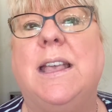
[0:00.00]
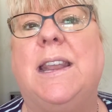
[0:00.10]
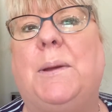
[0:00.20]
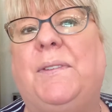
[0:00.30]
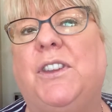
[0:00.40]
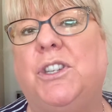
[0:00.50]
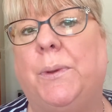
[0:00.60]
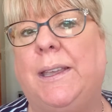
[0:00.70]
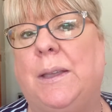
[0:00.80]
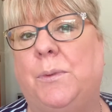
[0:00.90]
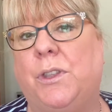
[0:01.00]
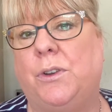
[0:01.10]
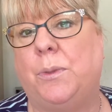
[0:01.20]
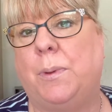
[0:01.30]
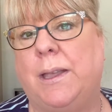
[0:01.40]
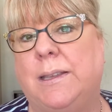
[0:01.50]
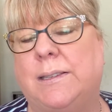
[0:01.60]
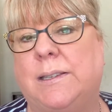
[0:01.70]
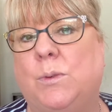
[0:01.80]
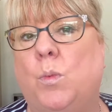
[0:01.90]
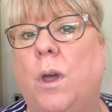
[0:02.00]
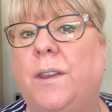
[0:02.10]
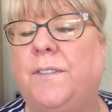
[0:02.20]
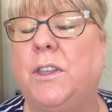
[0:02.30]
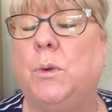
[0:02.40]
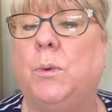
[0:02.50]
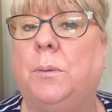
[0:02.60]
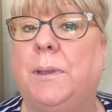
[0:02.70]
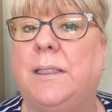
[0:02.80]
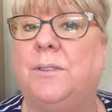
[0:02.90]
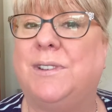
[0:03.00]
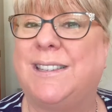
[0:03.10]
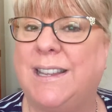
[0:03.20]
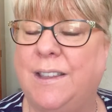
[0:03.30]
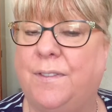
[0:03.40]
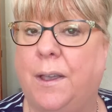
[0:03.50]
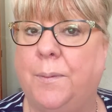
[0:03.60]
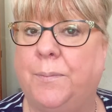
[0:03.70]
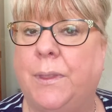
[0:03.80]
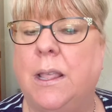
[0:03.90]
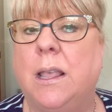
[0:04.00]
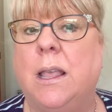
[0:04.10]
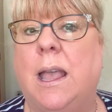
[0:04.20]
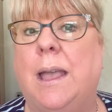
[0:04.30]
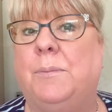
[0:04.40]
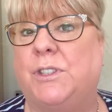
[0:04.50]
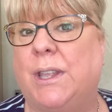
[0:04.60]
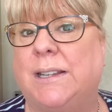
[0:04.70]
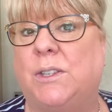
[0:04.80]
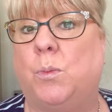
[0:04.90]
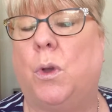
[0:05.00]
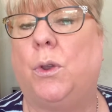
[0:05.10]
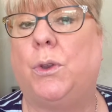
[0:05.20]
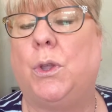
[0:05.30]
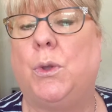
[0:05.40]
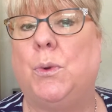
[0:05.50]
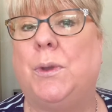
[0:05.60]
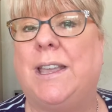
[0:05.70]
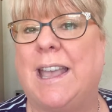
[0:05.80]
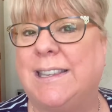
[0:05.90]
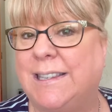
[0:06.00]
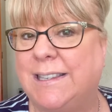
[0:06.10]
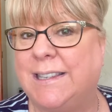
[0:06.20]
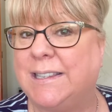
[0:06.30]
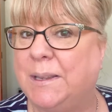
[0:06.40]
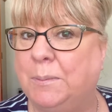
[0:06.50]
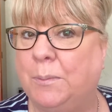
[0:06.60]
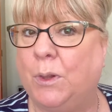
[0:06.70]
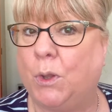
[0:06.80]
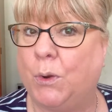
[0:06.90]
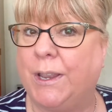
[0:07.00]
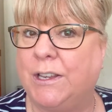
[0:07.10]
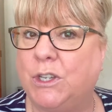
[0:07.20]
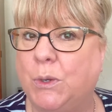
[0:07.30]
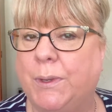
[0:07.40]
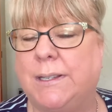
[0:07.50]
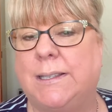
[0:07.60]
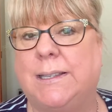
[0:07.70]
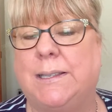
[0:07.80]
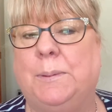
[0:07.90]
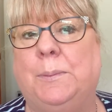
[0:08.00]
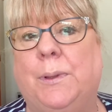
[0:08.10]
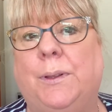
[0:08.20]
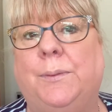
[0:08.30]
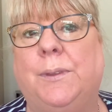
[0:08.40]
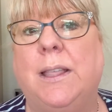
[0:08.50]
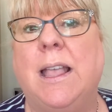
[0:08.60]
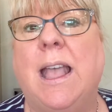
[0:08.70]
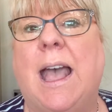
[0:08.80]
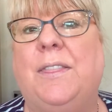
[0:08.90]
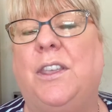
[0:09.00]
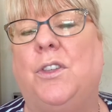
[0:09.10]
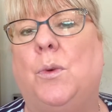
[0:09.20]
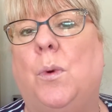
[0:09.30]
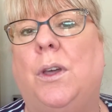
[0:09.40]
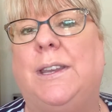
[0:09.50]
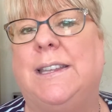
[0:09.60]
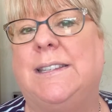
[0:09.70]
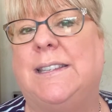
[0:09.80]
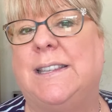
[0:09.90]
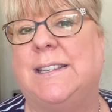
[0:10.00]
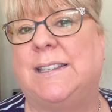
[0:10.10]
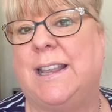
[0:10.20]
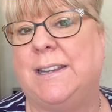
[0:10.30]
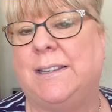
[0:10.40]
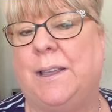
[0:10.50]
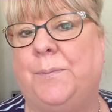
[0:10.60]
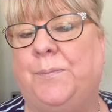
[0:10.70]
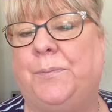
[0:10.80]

Now, if you're doing it with another person, one of you will be the receiver um, so that's the one who guesses the symbol or intuits the symbol. And the other one is the sender.